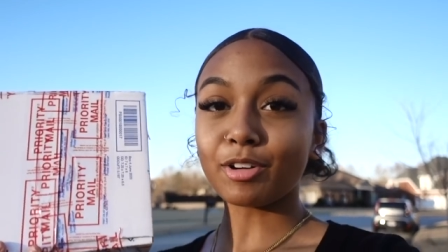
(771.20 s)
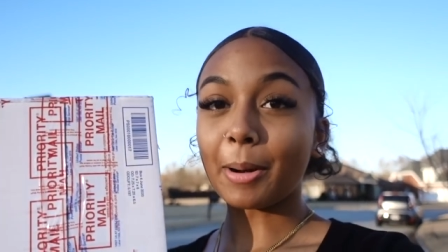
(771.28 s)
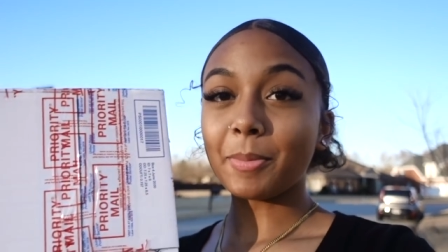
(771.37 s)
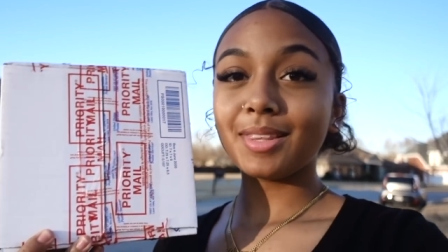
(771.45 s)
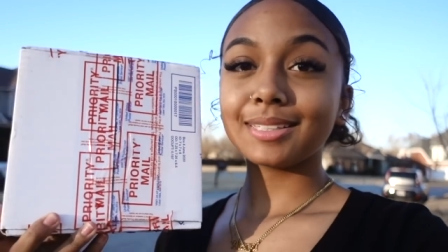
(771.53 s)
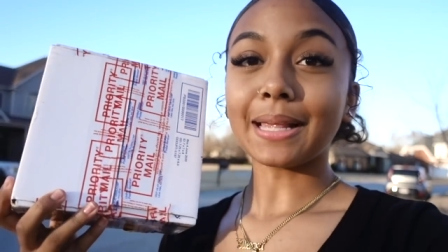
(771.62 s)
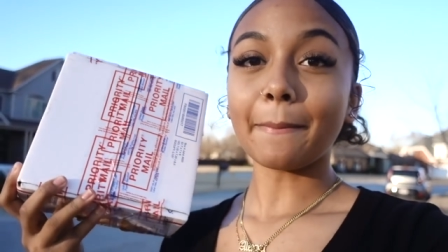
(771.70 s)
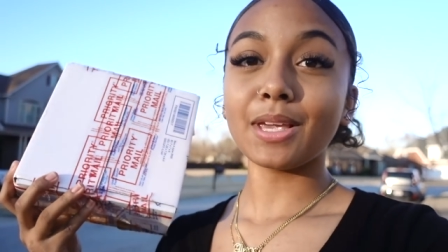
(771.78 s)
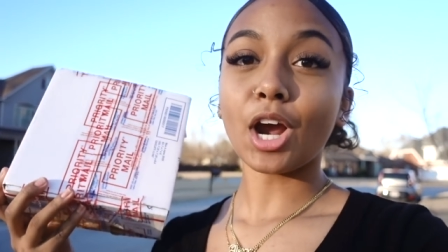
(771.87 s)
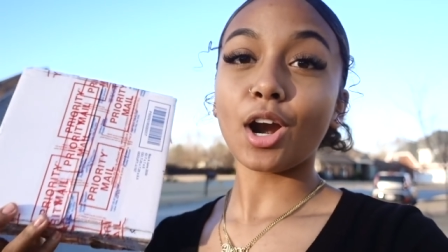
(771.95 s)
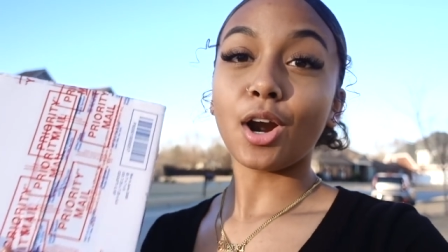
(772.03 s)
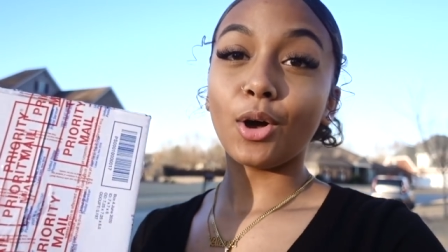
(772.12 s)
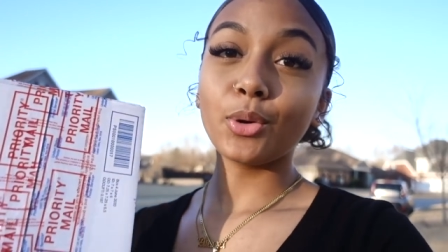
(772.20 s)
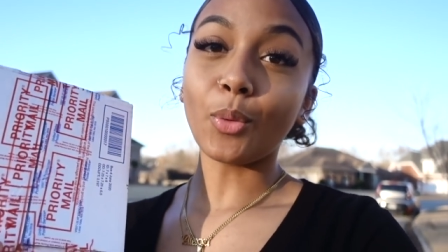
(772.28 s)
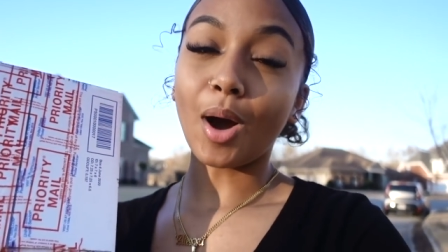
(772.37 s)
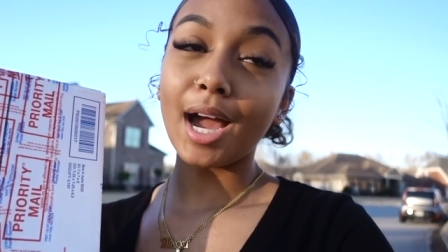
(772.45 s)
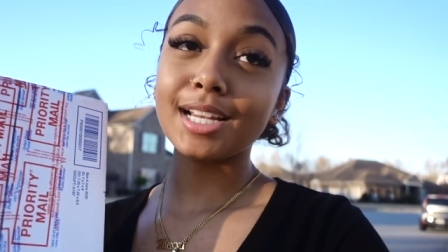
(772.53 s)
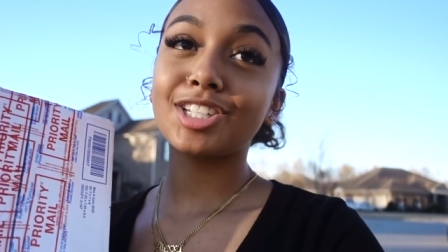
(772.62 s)
grandmother sent me her old
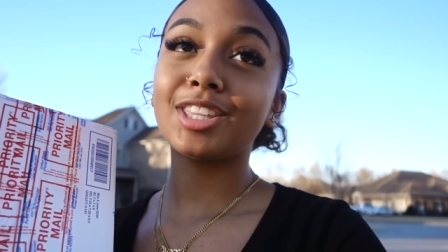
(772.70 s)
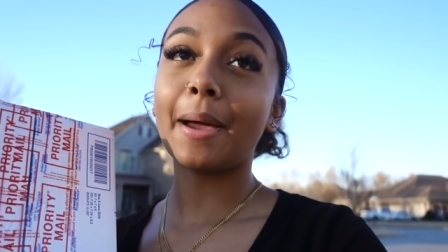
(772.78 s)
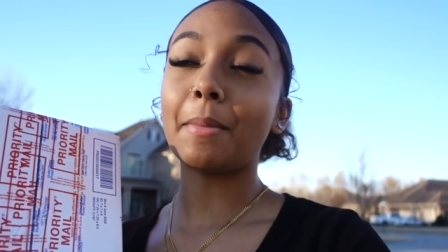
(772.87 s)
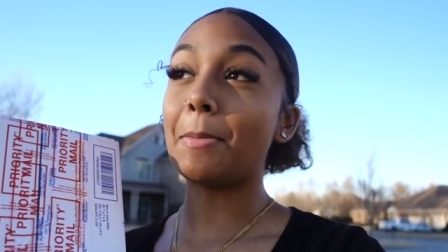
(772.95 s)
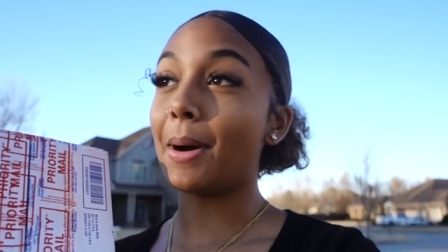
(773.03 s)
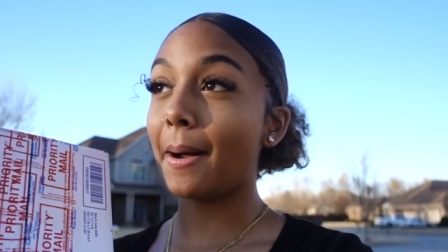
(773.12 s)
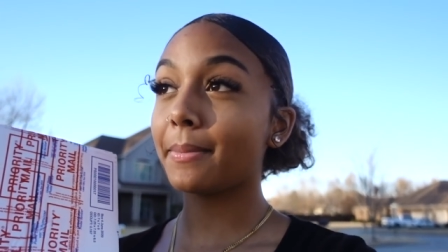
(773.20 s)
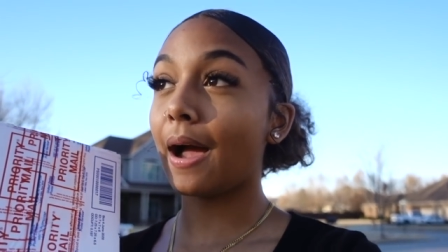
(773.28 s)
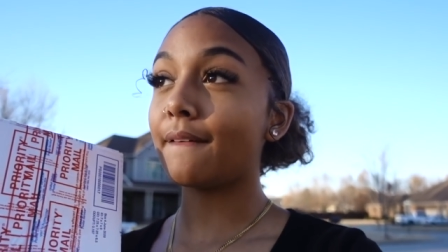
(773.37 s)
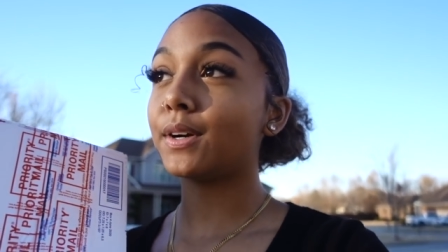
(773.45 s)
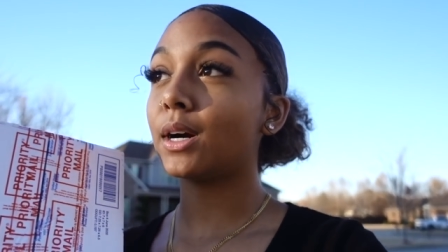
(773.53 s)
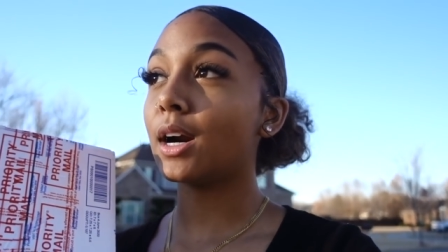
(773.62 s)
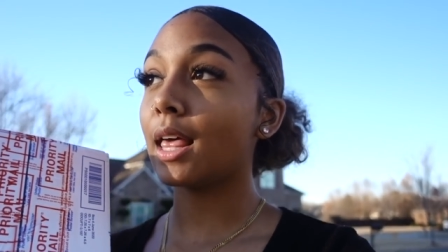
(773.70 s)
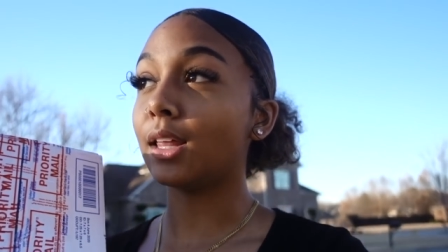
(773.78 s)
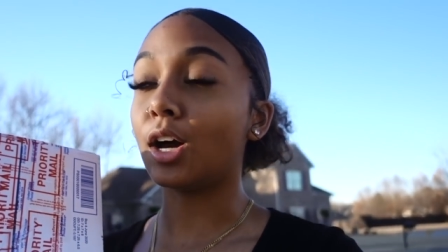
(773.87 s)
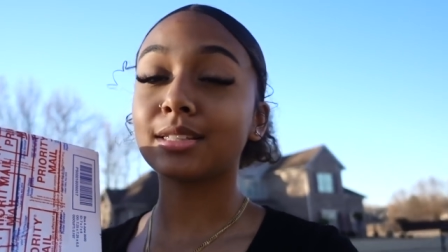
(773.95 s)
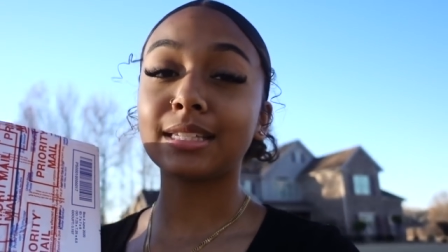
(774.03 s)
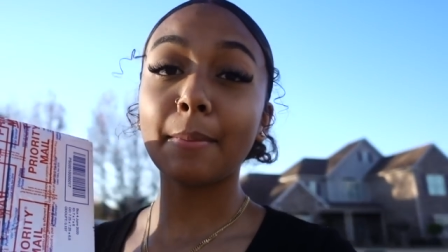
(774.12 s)
watch that my mom got for her a
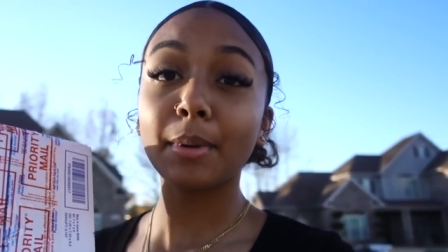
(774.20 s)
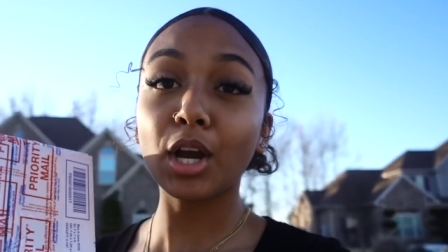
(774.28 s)
long time